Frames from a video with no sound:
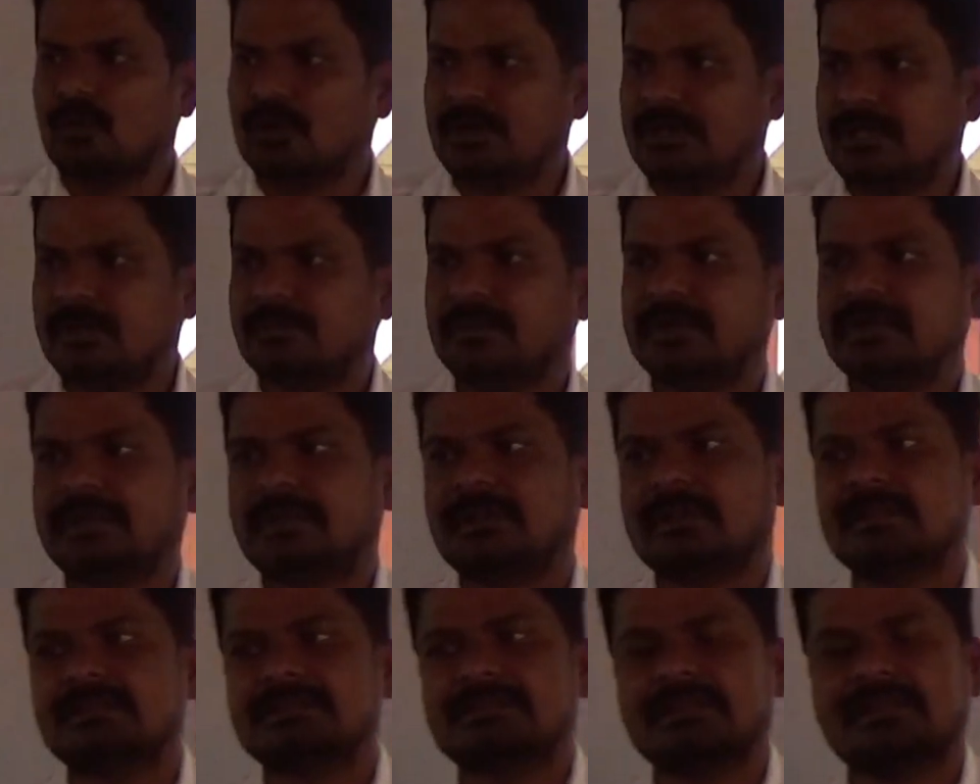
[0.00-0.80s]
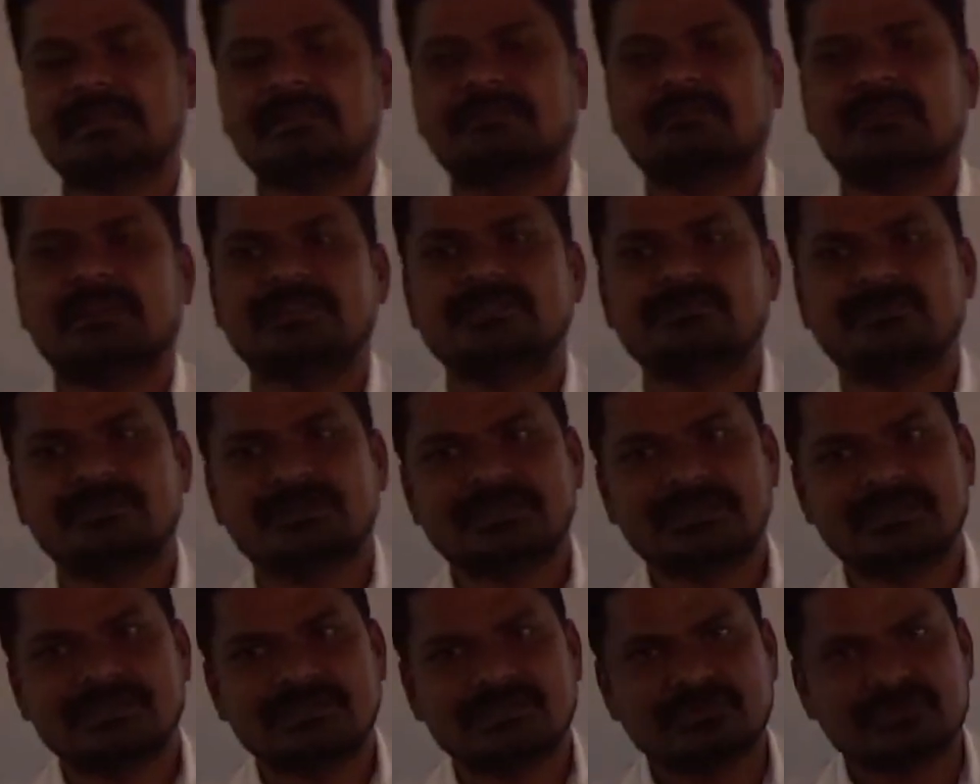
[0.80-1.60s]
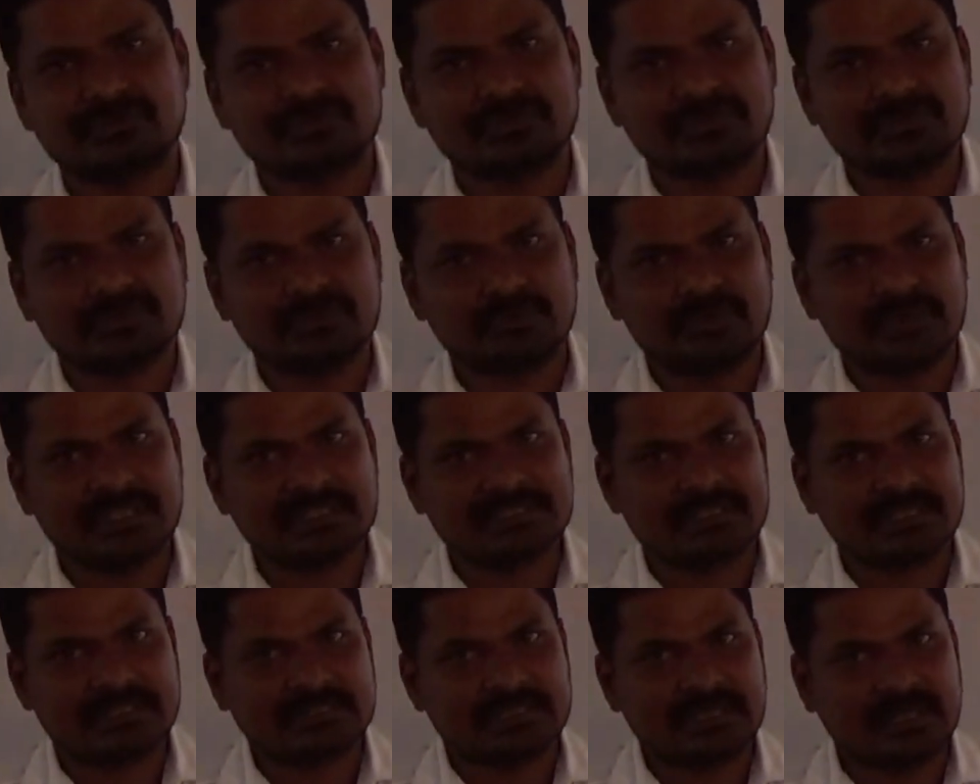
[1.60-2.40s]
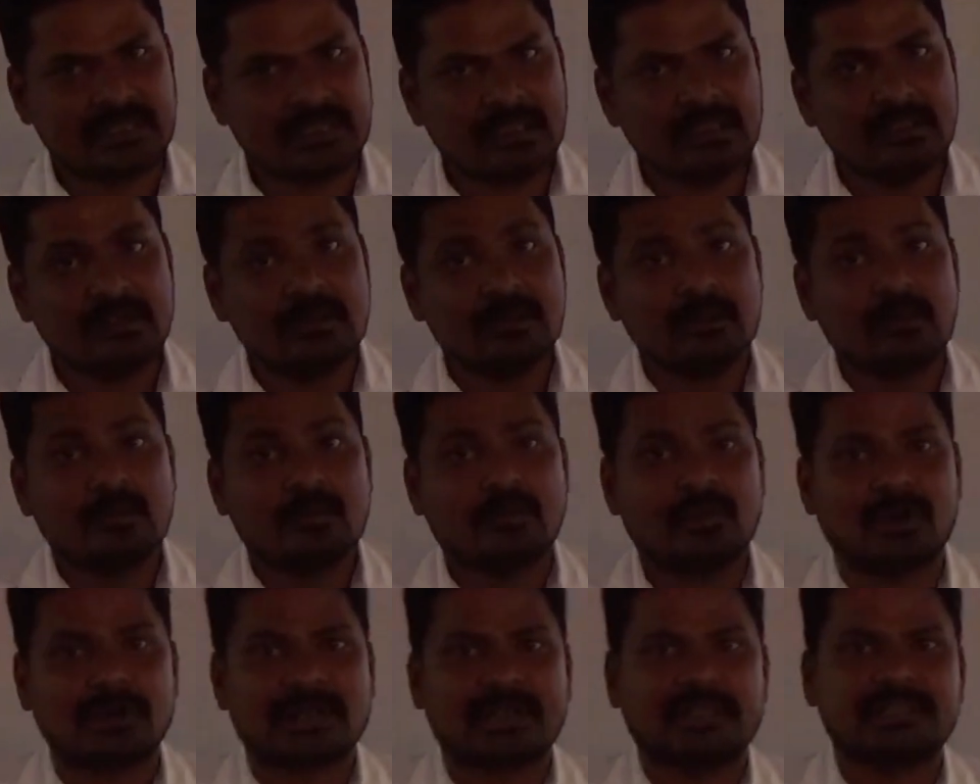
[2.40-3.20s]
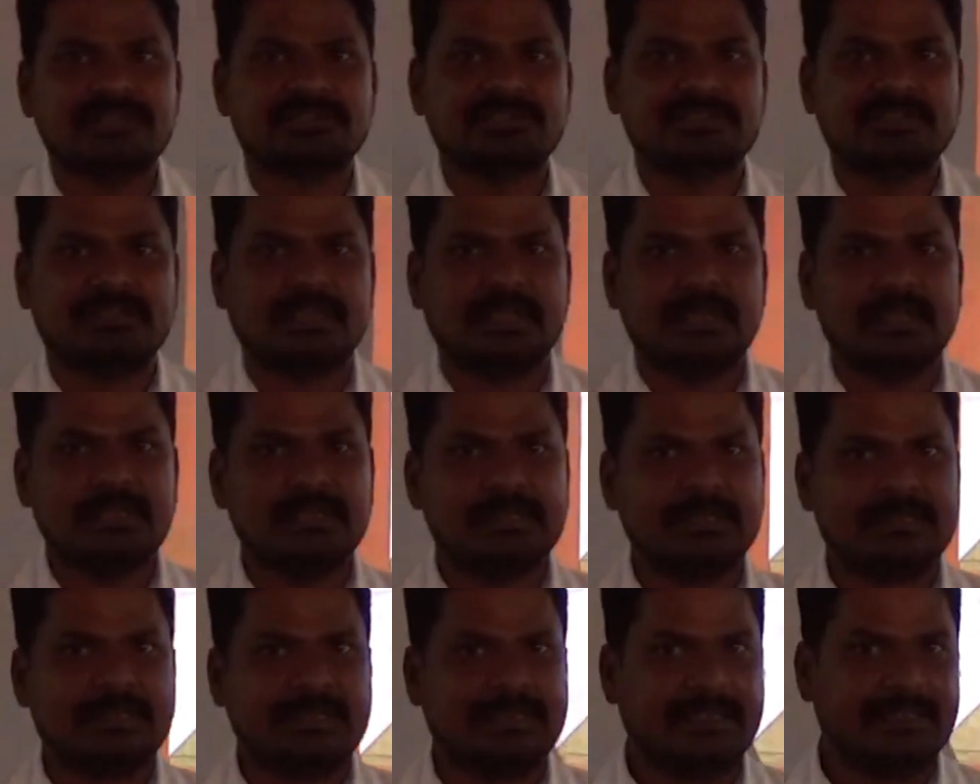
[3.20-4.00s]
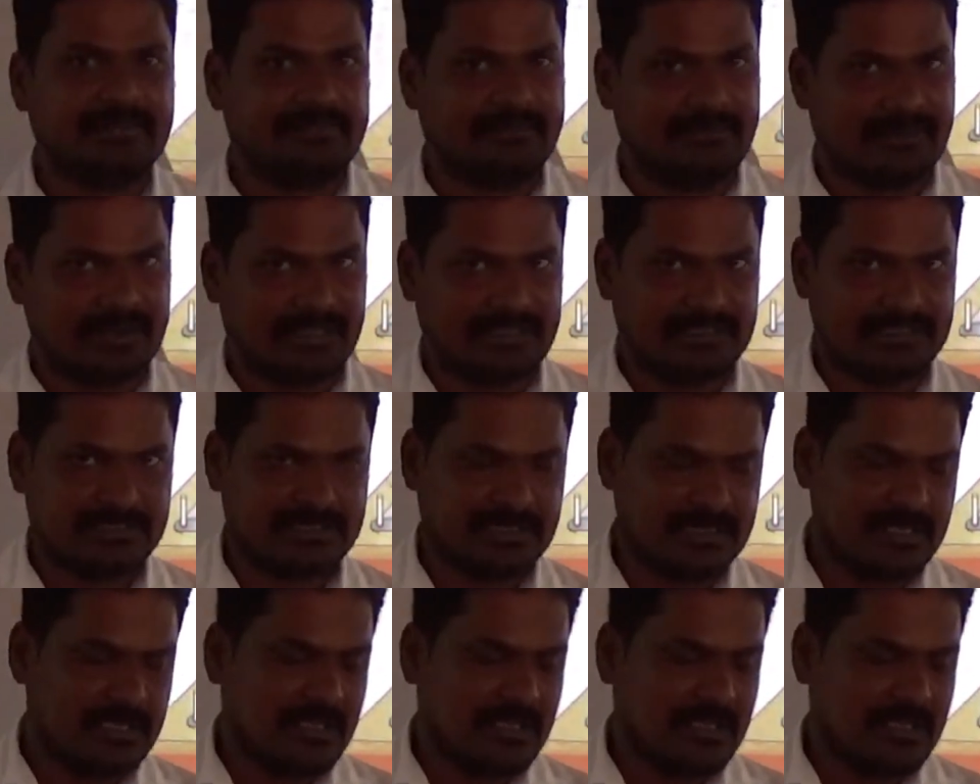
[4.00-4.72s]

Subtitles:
voltmeter is a device which is used to measure the potential difference.